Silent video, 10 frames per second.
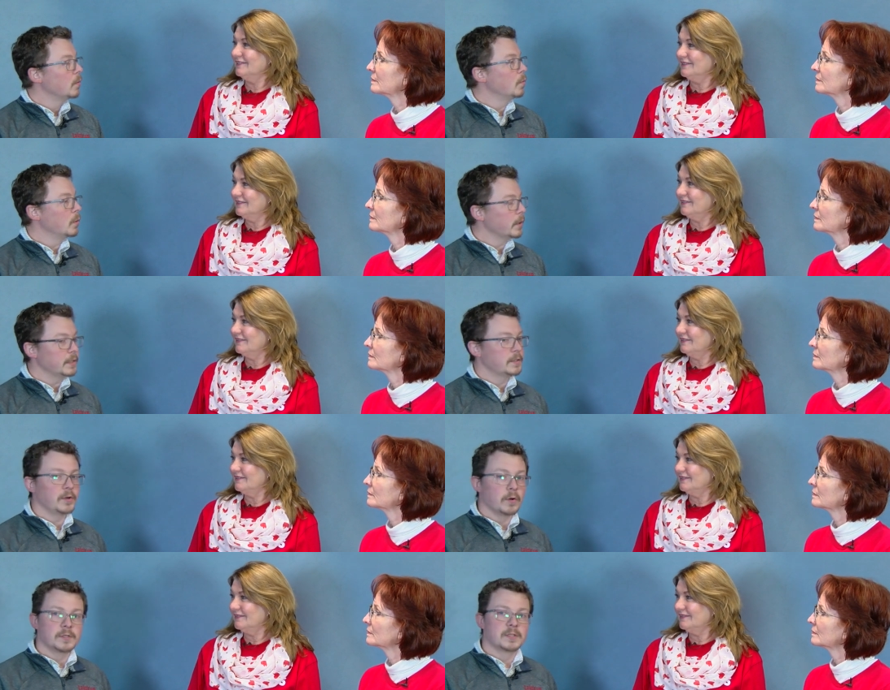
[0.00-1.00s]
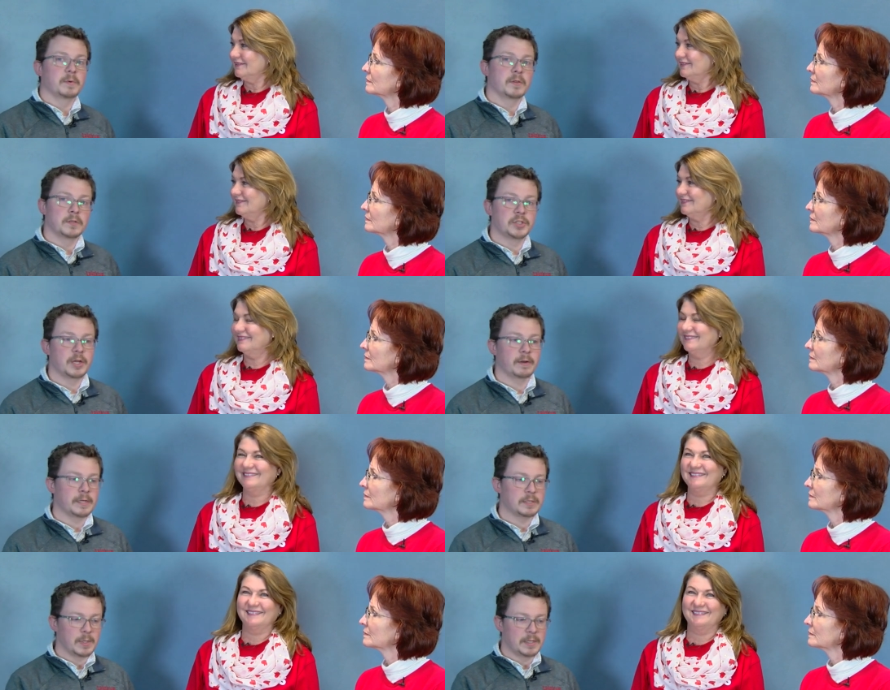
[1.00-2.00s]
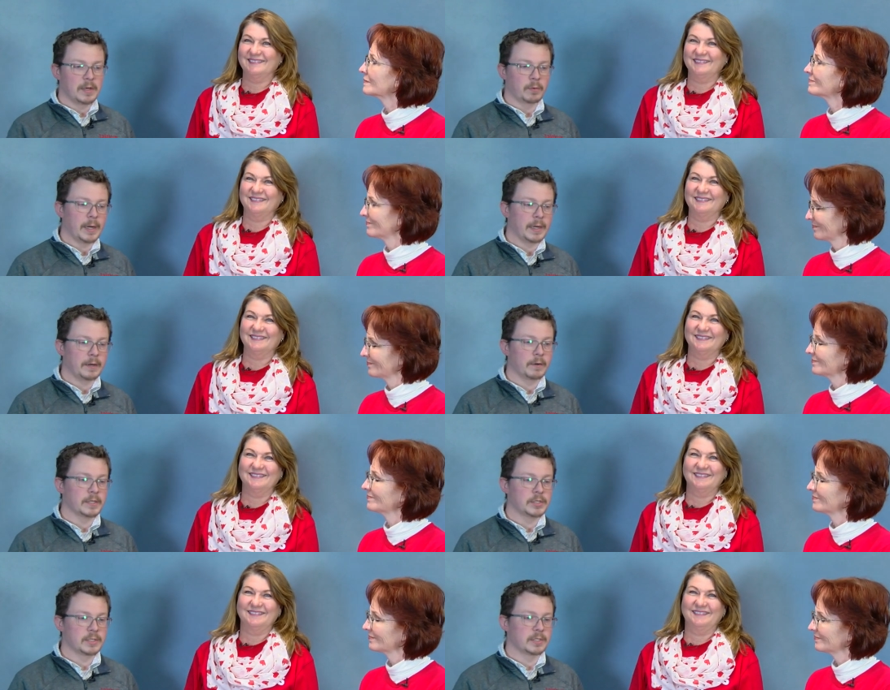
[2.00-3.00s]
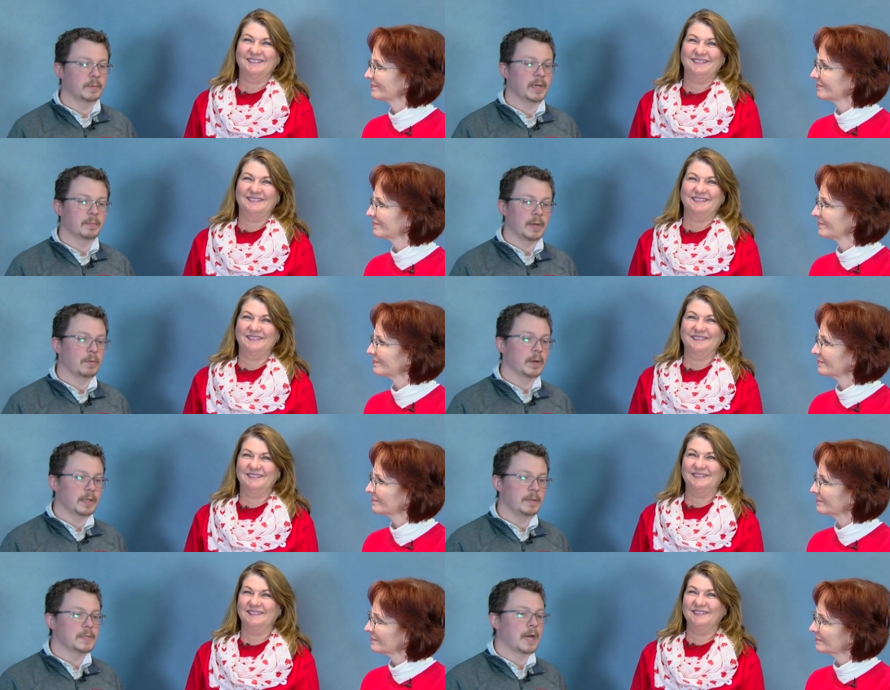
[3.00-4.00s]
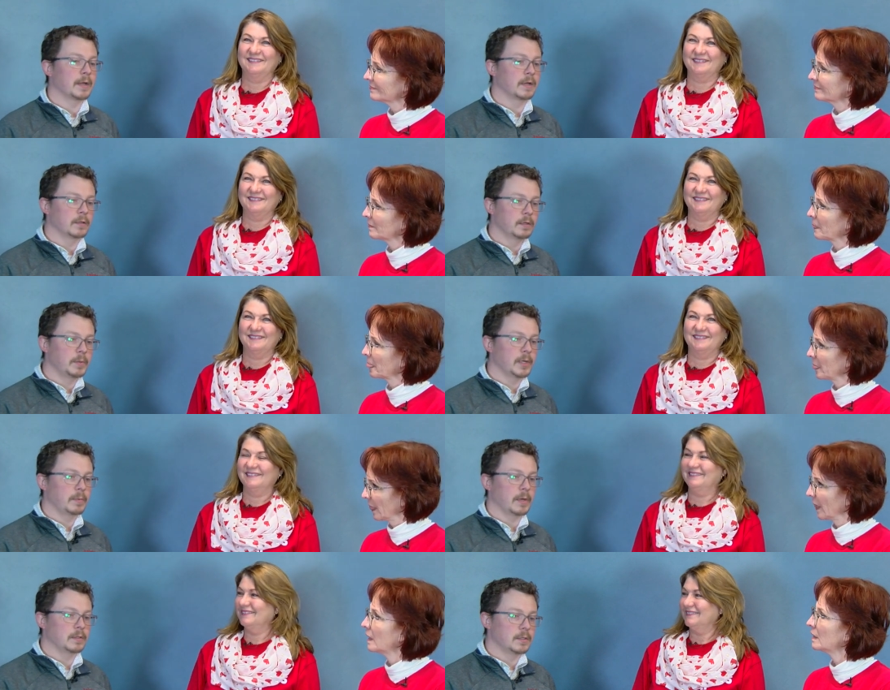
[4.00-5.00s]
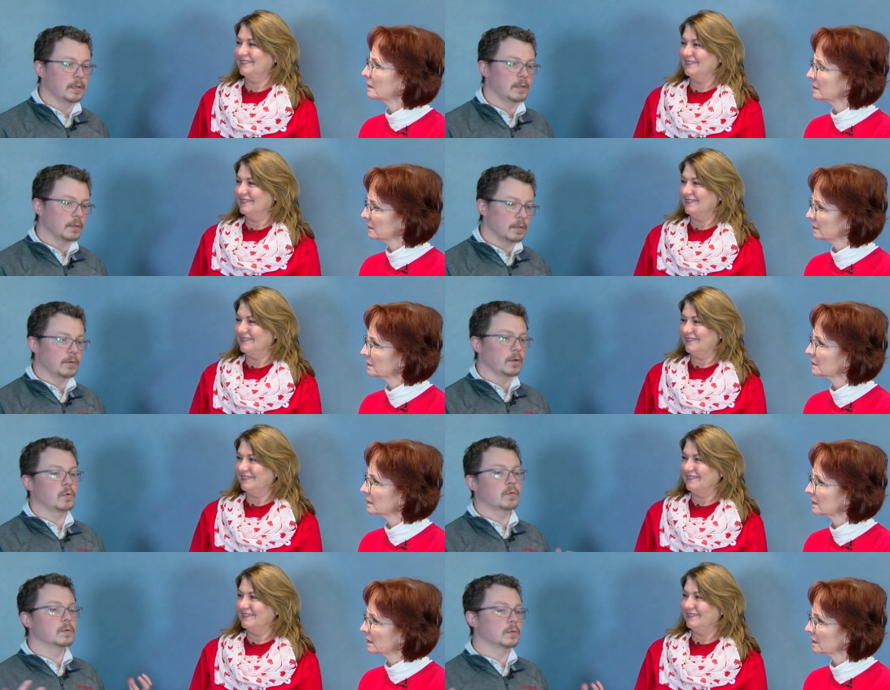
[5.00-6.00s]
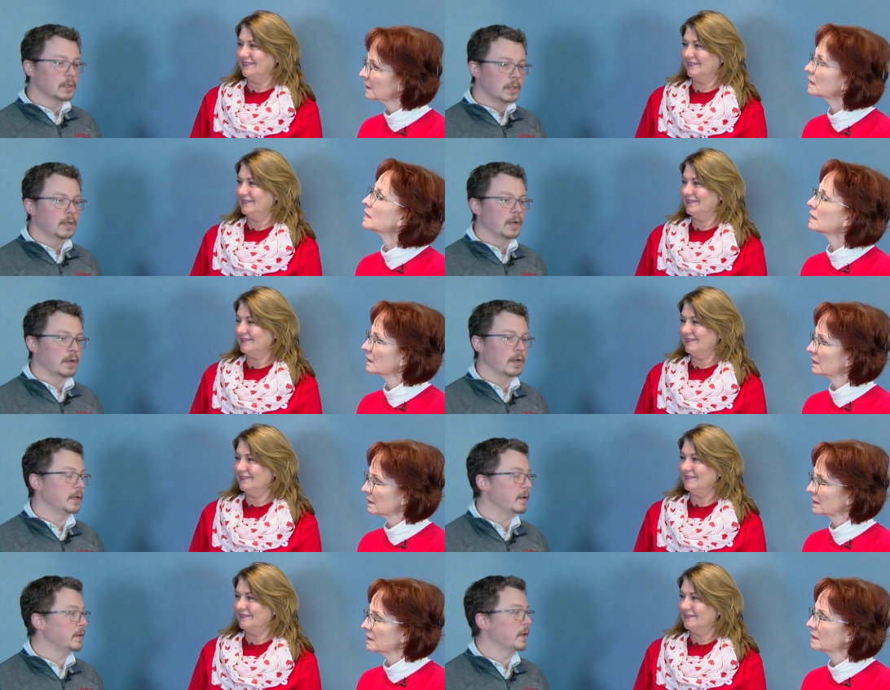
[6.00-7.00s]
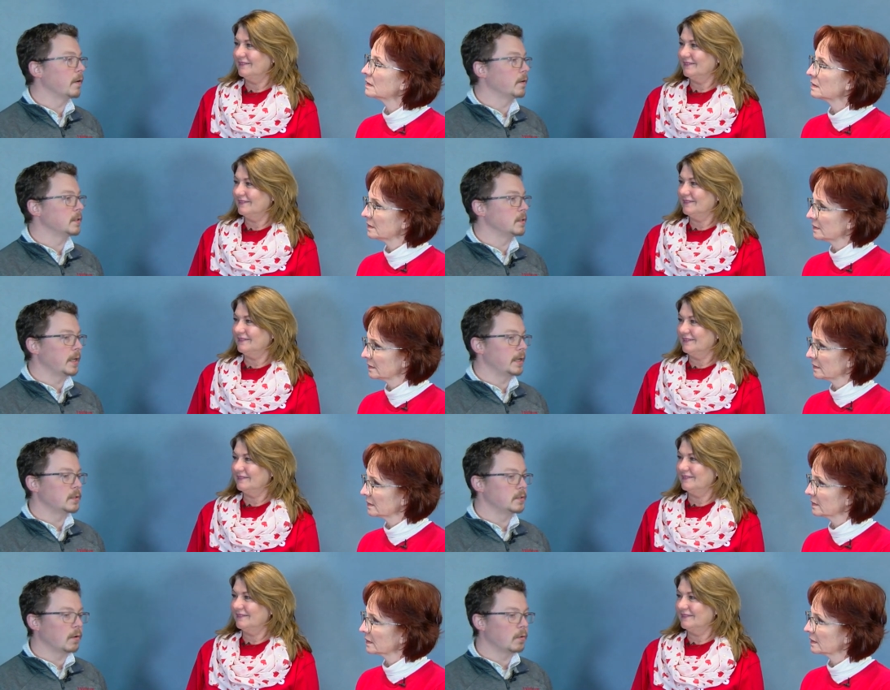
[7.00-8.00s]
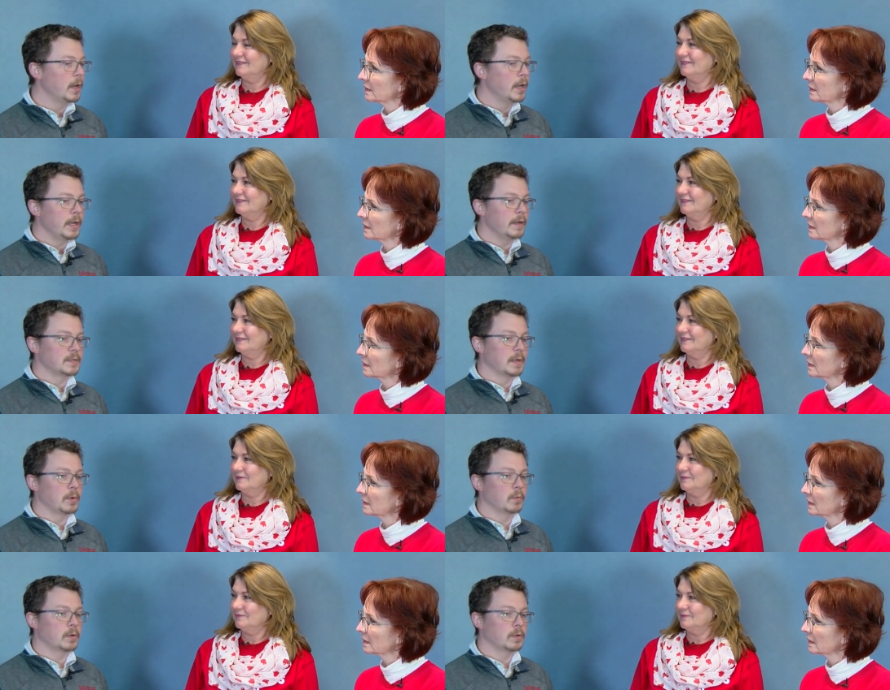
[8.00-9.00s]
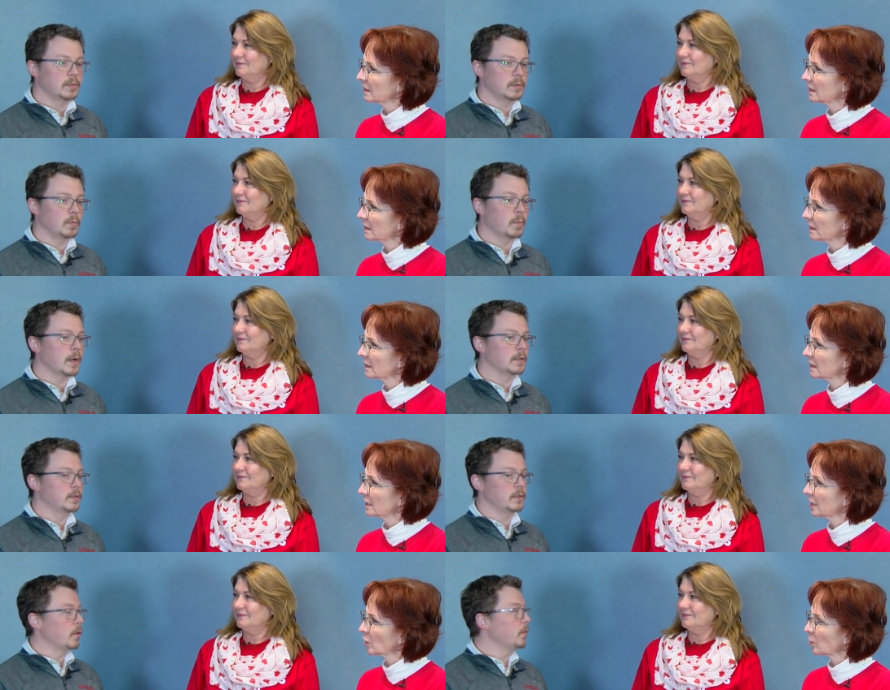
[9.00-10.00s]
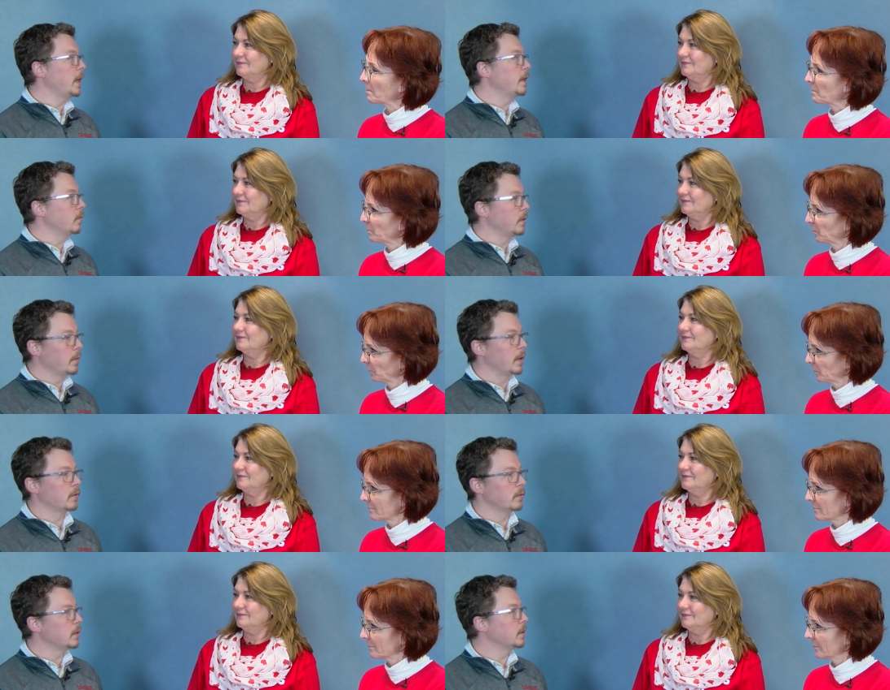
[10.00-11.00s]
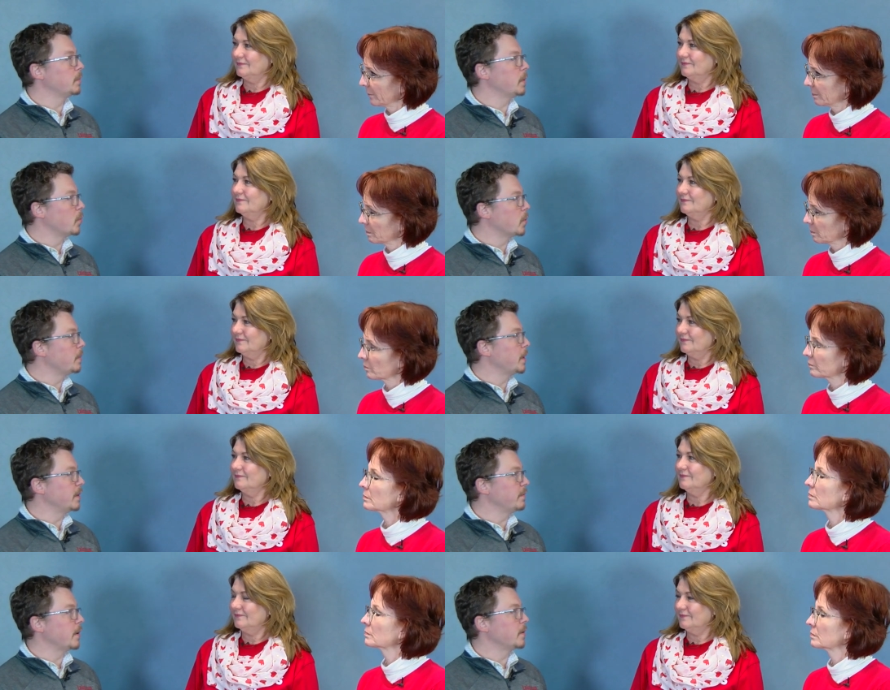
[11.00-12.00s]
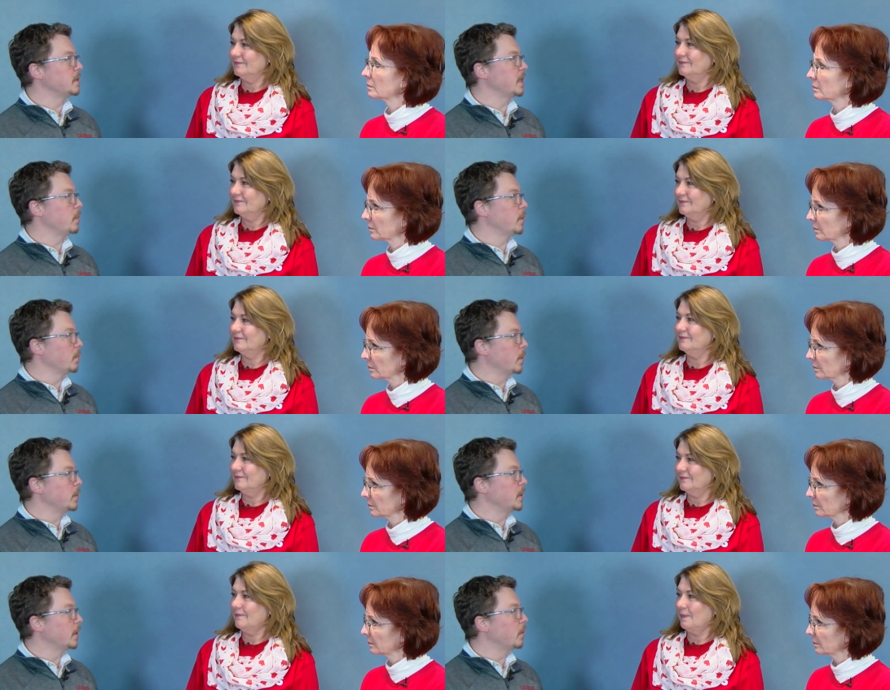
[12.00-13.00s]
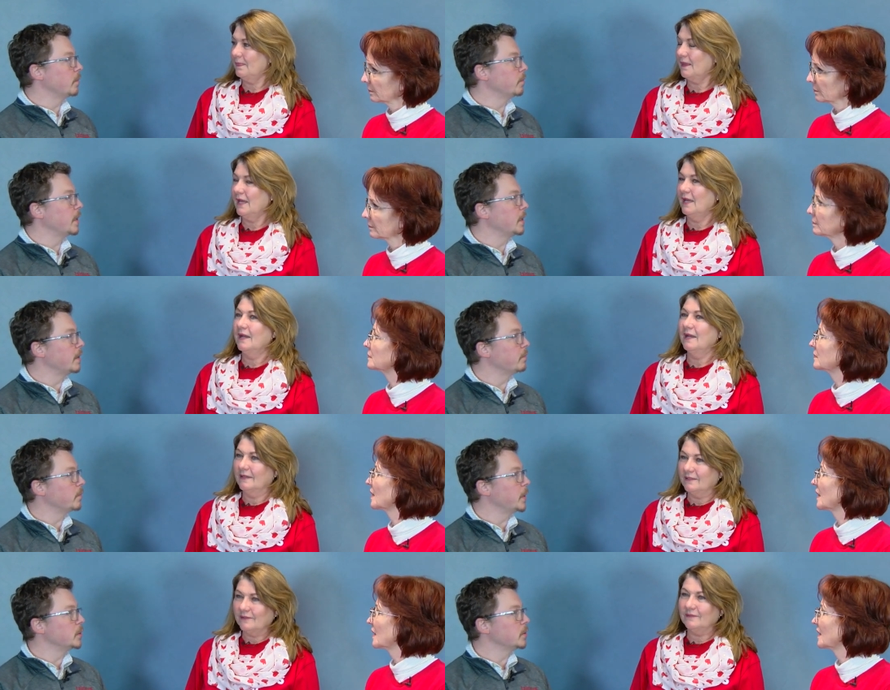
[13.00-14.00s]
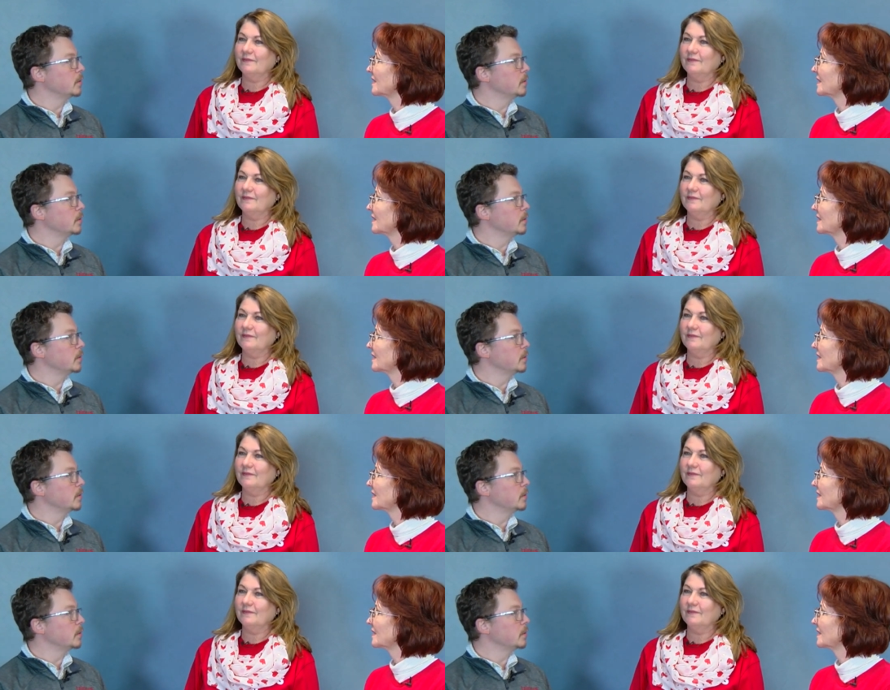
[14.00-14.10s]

Speaker 1: We'll get to know some of those charities with Del Rey here in just a minute, but I want to keep talking a little bit about uh, the, the, whole uh, Giving Hearts Day. So if someone were to want to donate or they want to learn a little bit more about Giving Hearts Day, where, where would they go to find that information?